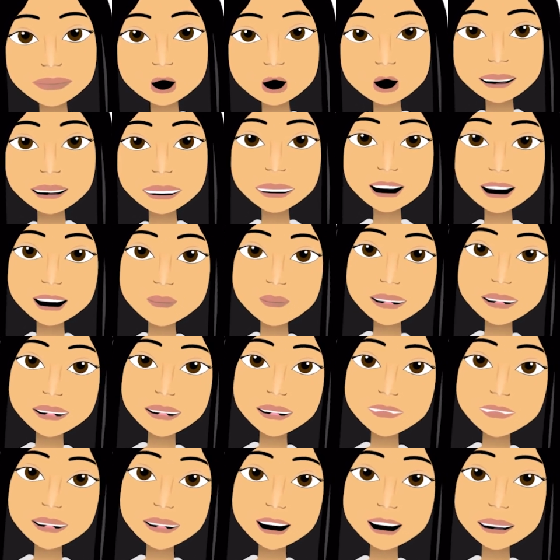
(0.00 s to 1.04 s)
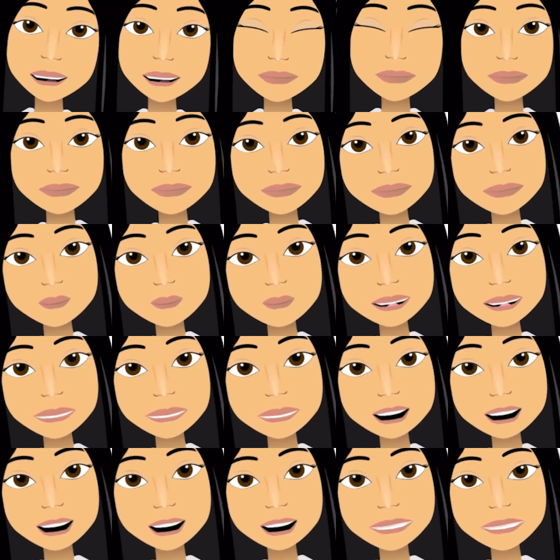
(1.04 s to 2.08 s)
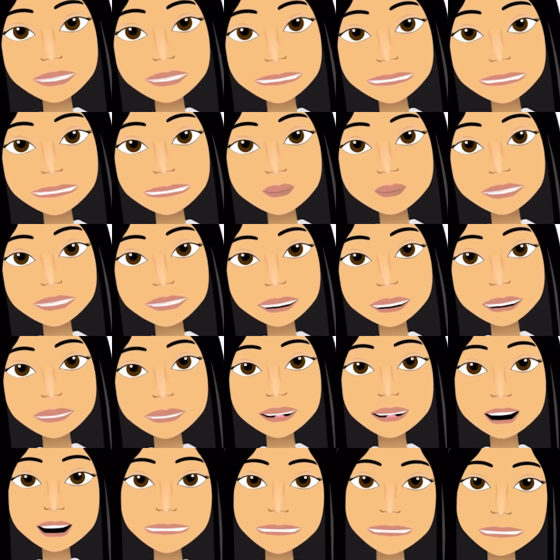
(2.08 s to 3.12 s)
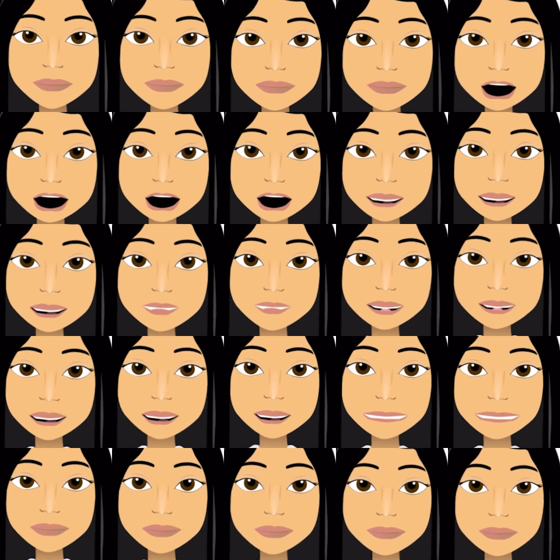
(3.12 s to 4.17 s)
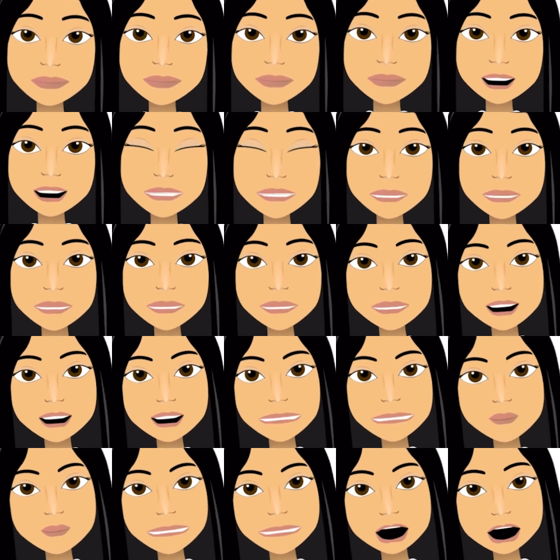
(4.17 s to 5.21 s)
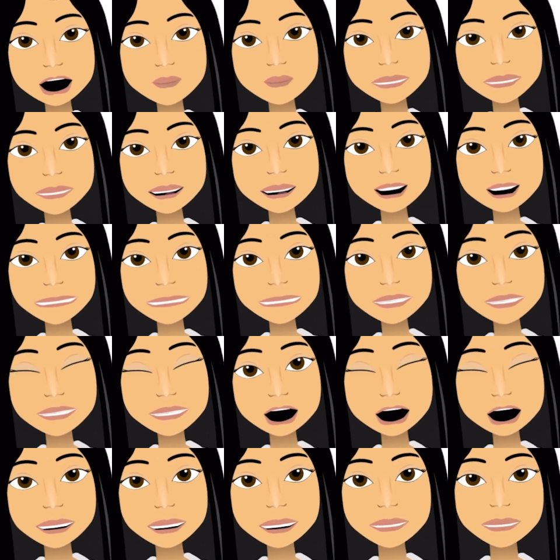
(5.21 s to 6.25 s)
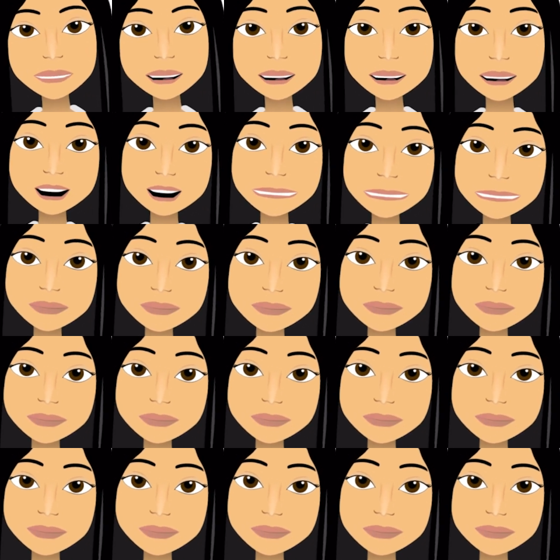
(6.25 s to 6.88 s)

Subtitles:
For example, fly plus ing becomes flying, not flying, and trying becomes trying, not trying.